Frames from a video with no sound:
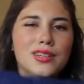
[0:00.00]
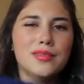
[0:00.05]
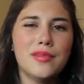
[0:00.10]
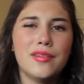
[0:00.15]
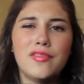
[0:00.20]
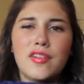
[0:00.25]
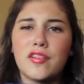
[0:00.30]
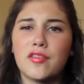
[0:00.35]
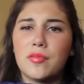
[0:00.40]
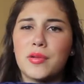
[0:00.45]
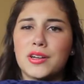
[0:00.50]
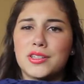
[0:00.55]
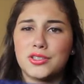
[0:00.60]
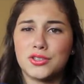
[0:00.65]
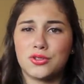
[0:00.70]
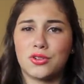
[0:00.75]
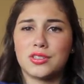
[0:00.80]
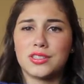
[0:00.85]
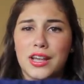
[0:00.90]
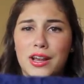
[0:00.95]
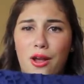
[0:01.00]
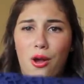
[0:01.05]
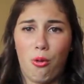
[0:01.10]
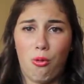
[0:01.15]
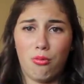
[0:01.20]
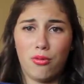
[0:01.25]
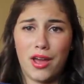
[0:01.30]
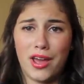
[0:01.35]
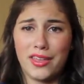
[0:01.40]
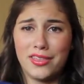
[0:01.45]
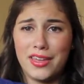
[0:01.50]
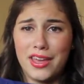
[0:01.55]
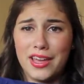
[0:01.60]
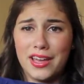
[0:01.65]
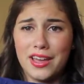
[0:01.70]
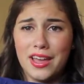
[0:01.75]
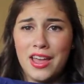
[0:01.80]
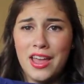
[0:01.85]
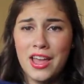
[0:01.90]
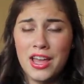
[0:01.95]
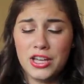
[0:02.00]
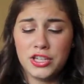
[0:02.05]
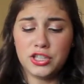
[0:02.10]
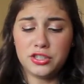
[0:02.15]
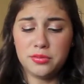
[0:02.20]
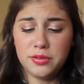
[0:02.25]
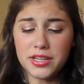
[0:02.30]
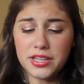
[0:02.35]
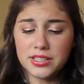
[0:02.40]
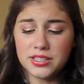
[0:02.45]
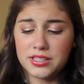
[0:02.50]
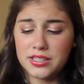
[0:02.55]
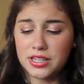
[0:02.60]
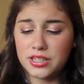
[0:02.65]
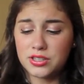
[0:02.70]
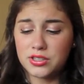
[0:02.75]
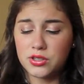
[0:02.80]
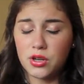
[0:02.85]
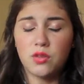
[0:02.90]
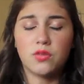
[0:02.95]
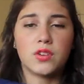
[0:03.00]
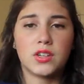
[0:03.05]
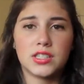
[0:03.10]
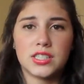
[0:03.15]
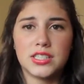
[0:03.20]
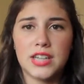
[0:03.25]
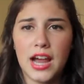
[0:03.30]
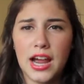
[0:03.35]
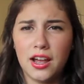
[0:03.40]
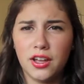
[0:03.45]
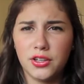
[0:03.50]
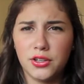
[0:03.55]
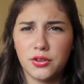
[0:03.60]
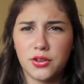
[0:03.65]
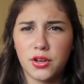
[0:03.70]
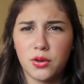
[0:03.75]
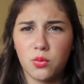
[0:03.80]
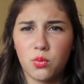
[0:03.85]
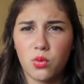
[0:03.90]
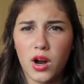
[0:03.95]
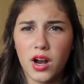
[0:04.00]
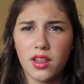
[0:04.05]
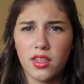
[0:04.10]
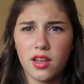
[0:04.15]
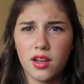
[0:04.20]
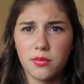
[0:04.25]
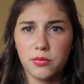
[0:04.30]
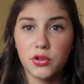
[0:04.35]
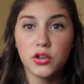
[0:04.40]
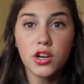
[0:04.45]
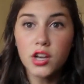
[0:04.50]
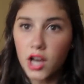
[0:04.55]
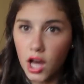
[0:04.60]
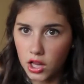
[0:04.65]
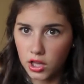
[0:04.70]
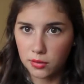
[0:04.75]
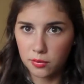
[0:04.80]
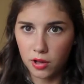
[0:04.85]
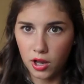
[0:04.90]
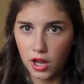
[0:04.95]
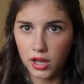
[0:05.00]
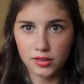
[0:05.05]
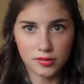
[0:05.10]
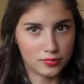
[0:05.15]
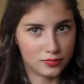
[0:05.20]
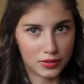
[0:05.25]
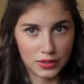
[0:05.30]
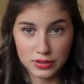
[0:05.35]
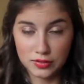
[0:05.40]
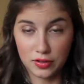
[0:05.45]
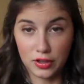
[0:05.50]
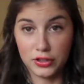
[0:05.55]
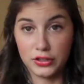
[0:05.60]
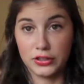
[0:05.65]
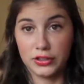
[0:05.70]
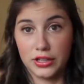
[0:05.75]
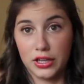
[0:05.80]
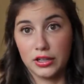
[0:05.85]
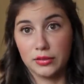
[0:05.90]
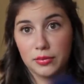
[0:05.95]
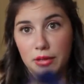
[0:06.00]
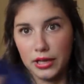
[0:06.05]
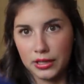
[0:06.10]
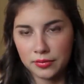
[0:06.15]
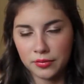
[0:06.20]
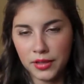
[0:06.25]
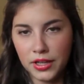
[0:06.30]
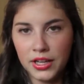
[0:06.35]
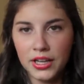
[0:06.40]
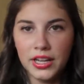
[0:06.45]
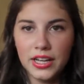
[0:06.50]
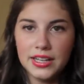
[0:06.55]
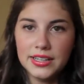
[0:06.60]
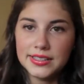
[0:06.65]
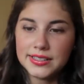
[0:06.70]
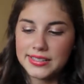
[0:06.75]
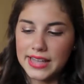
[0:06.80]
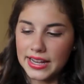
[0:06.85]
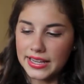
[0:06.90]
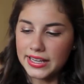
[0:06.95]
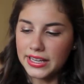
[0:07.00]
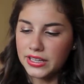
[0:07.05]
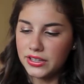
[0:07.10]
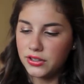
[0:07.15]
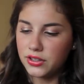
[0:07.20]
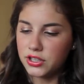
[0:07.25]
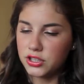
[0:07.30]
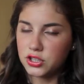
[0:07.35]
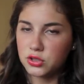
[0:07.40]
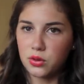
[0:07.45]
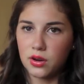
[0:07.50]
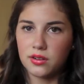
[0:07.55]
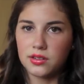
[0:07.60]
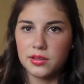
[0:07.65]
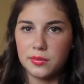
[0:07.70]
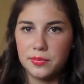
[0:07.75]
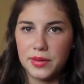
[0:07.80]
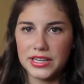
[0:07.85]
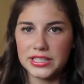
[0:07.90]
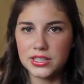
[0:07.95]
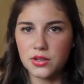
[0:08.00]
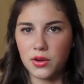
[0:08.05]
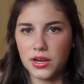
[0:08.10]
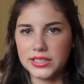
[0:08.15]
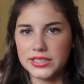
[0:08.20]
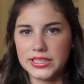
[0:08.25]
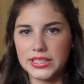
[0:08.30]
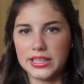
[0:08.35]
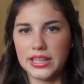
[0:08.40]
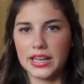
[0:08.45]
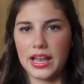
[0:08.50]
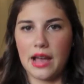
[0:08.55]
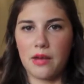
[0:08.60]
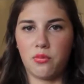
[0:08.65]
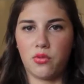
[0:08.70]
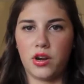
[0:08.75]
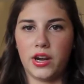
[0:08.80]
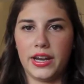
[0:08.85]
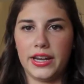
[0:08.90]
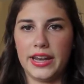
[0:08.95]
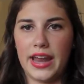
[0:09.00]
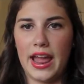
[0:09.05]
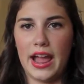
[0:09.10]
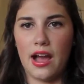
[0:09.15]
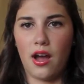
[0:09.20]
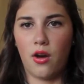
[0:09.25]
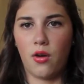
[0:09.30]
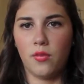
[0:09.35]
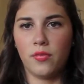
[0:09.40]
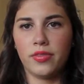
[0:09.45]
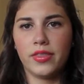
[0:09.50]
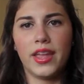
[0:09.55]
of my favorite pairs of shorts I own I think just because they're so versatile you can wear them you can color block first of all you can color block second you can just wear with a basic white tee like I'm wearing now